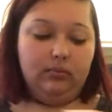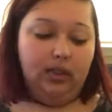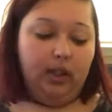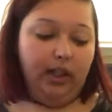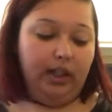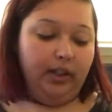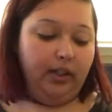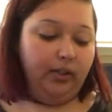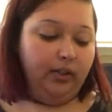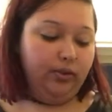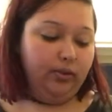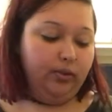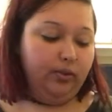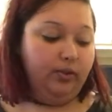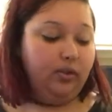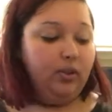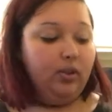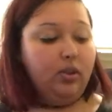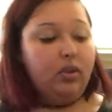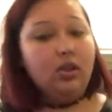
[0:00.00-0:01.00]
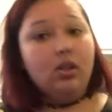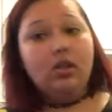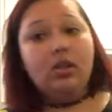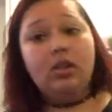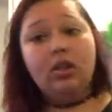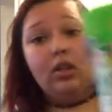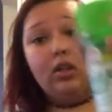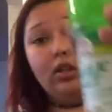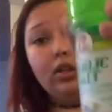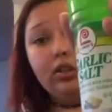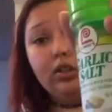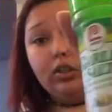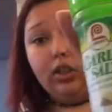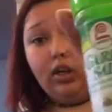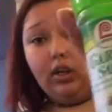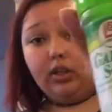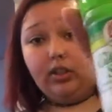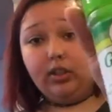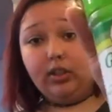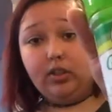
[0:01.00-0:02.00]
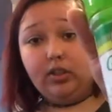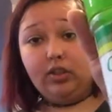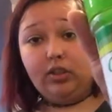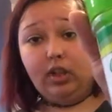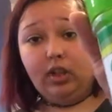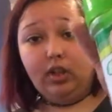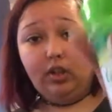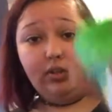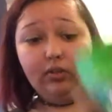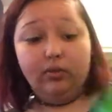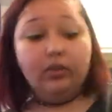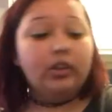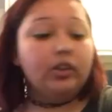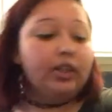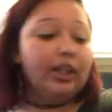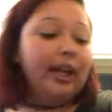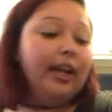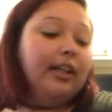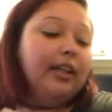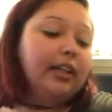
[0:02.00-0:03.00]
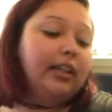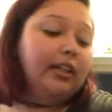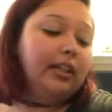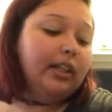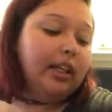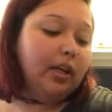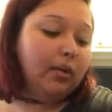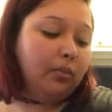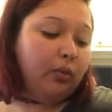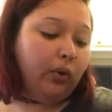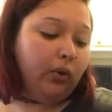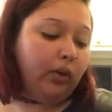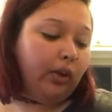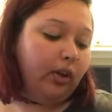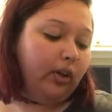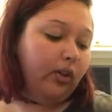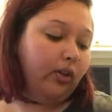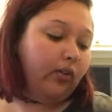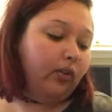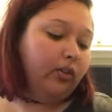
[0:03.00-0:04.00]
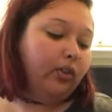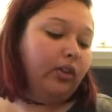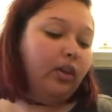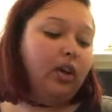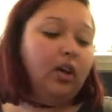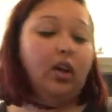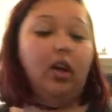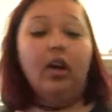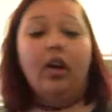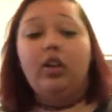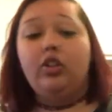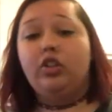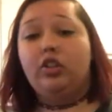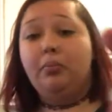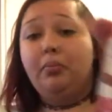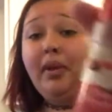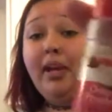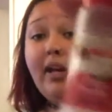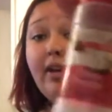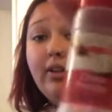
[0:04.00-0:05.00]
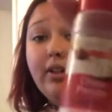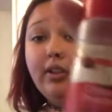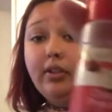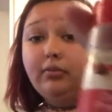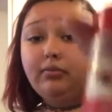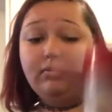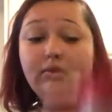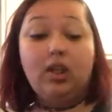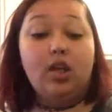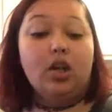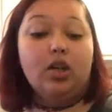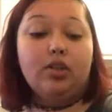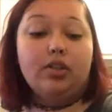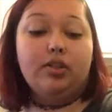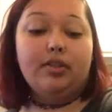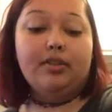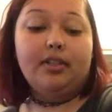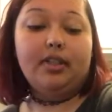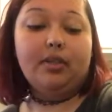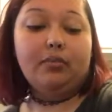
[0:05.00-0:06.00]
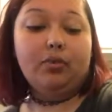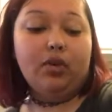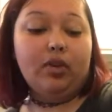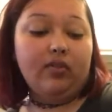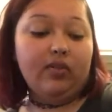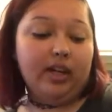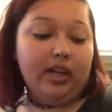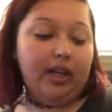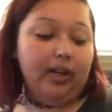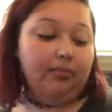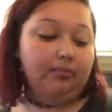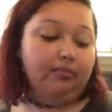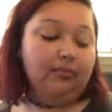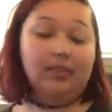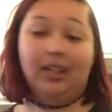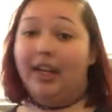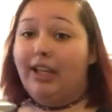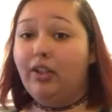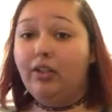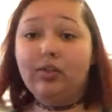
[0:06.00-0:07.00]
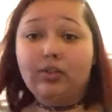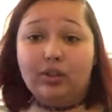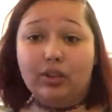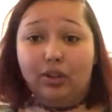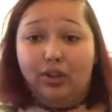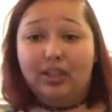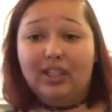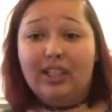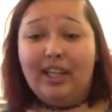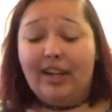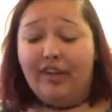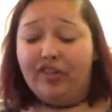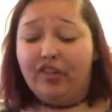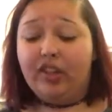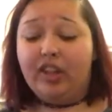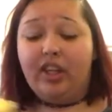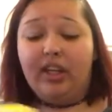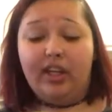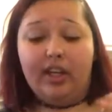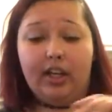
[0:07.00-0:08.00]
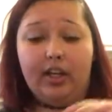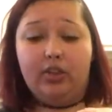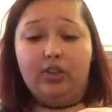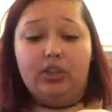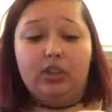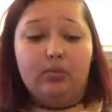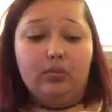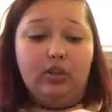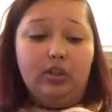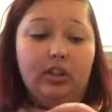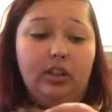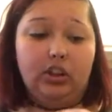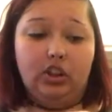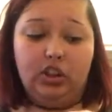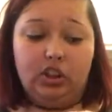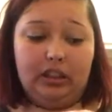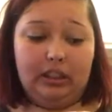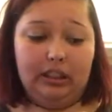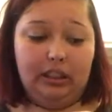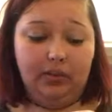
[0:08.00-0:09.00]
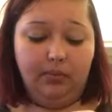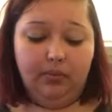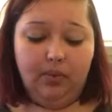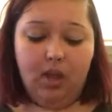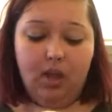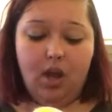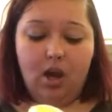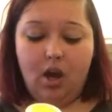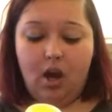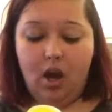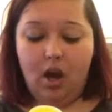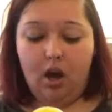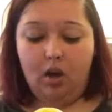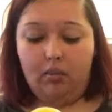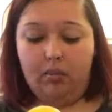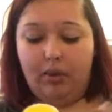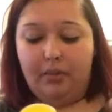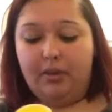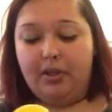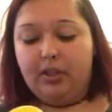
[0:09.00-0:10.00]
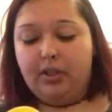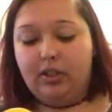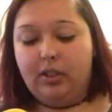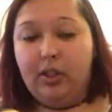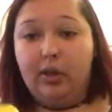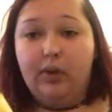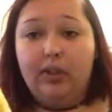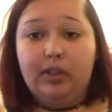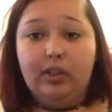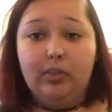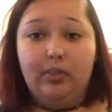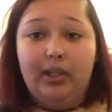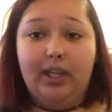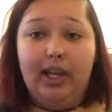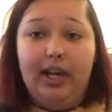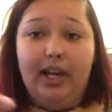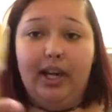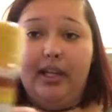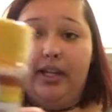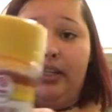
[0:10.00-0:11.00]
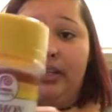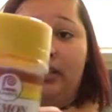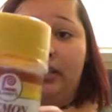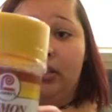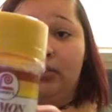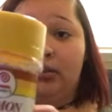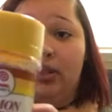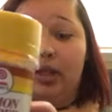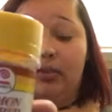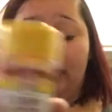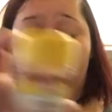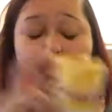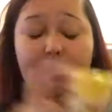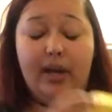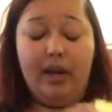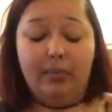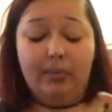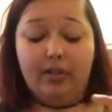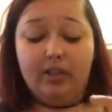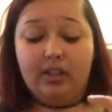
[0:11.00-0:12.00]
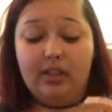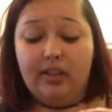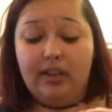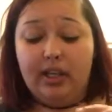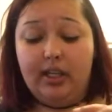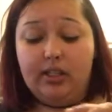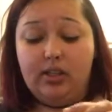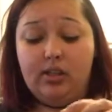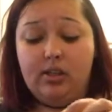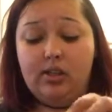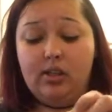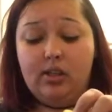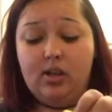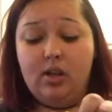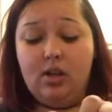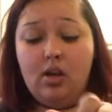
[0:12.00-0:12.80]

I used garlic salt, which I need to get more of. Onion powder, also need more of that. I use those in everything. I use them religiously. I'm also going to be adding some lemon pepper to this.